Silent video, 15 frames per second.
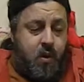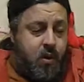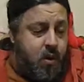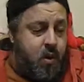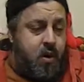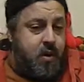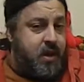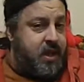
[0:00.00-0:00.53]

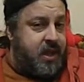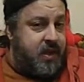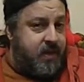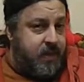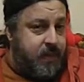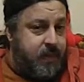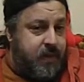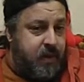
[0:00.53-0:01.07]
Or
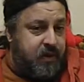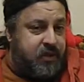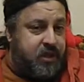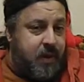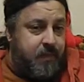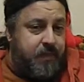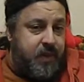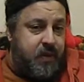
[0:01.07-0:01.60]
there's
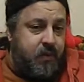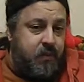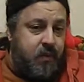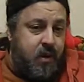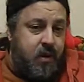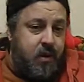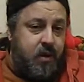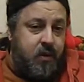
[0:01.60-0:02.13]
something
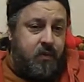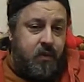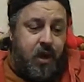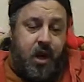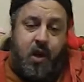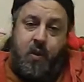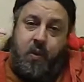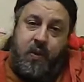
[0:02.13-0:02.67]

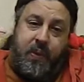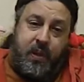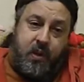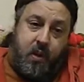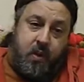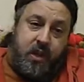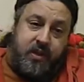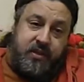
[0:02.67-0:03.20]
wrong with the
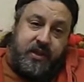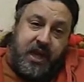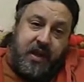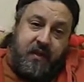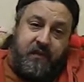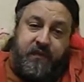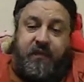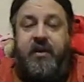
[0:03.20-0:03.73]
code
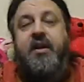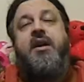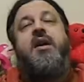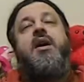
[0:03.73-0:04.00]
itself.